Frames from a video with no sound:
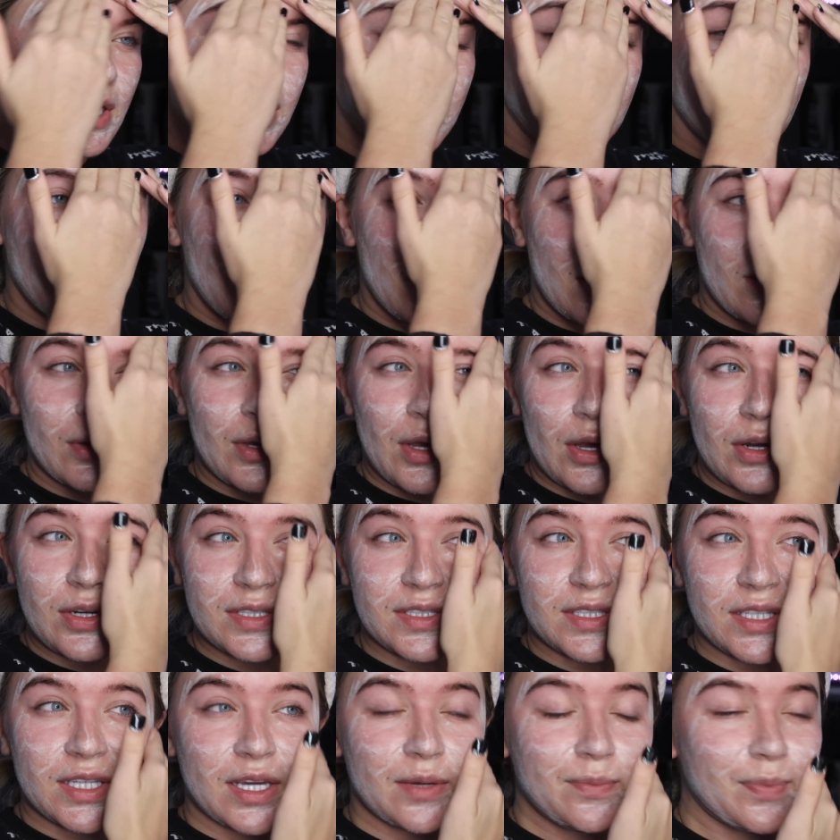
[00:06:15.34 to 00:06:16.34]
then, you know, go to
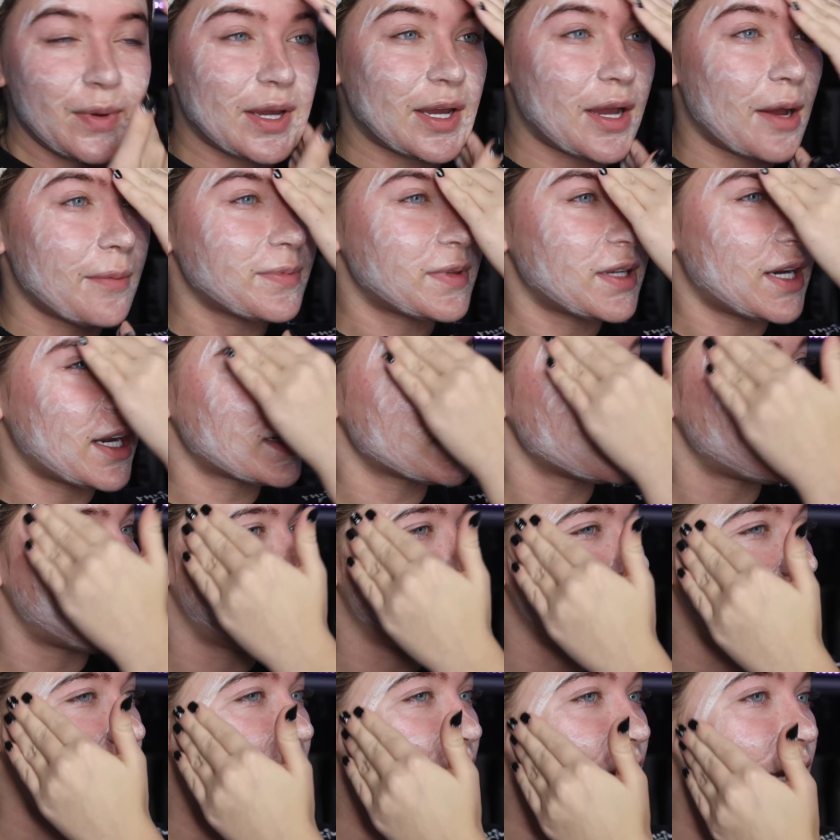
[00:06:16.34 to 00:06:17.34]
sleep, wake up the next
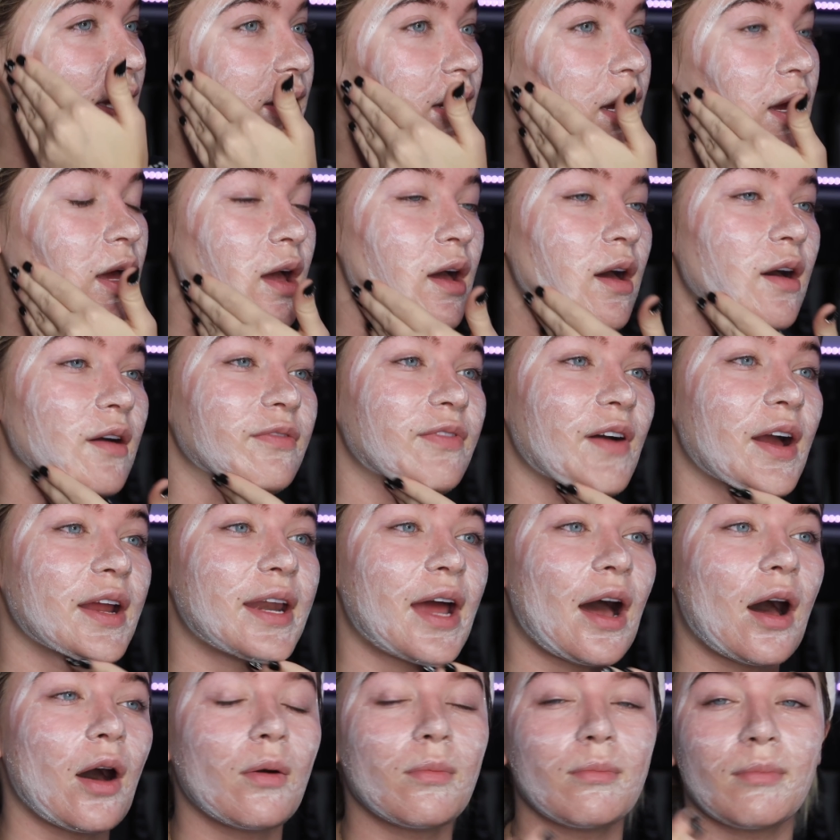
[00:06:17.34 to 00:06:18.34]
morning,
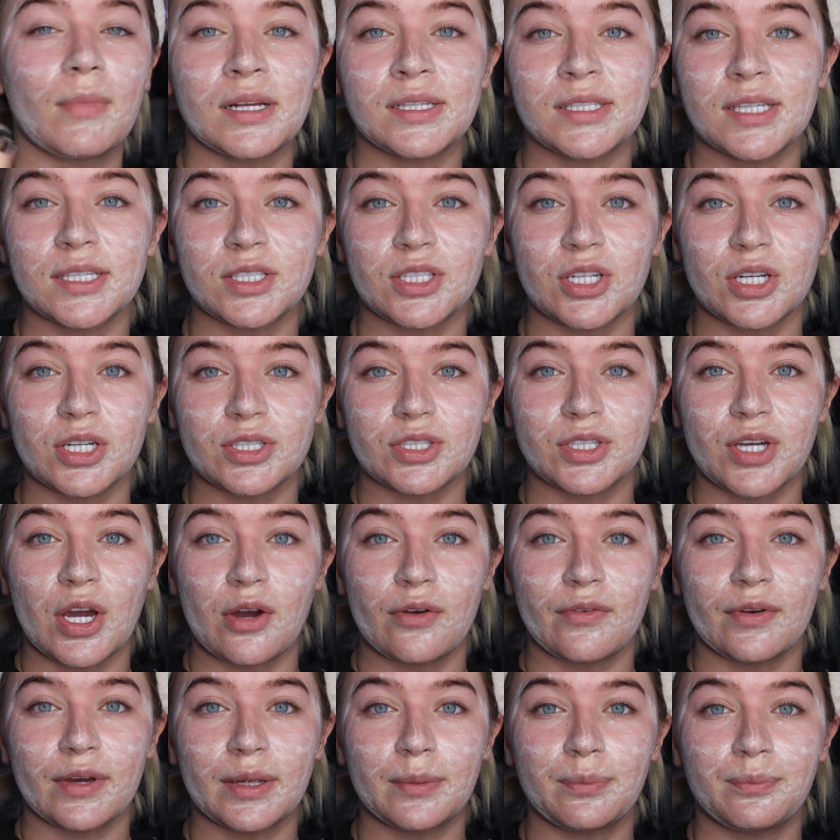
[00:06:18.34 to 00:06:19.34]
find out my sister has
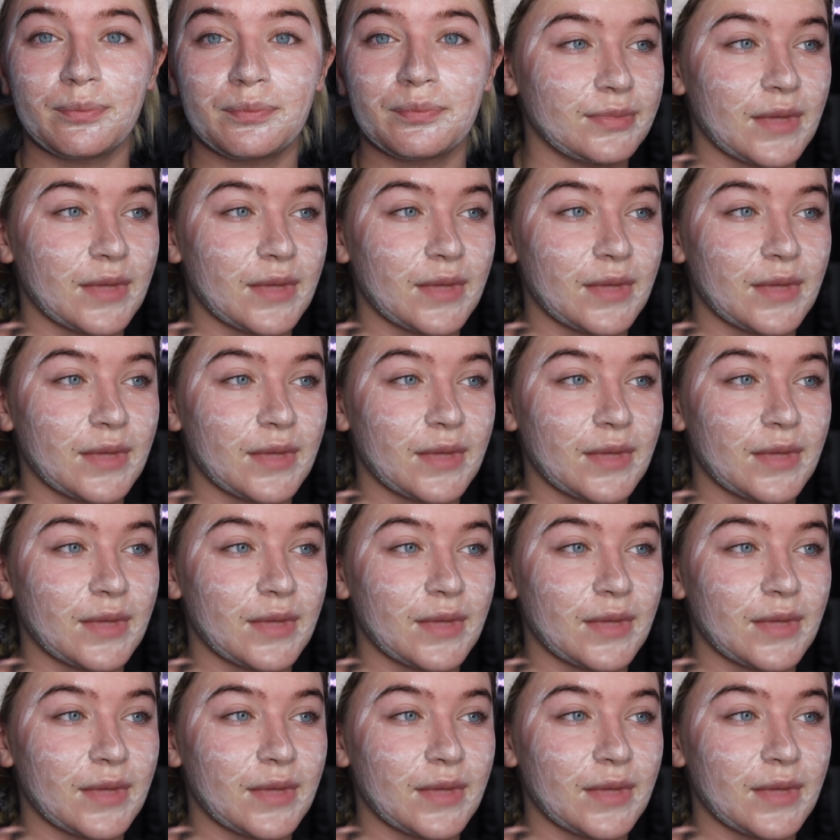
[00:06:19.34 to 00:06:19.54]
COVID.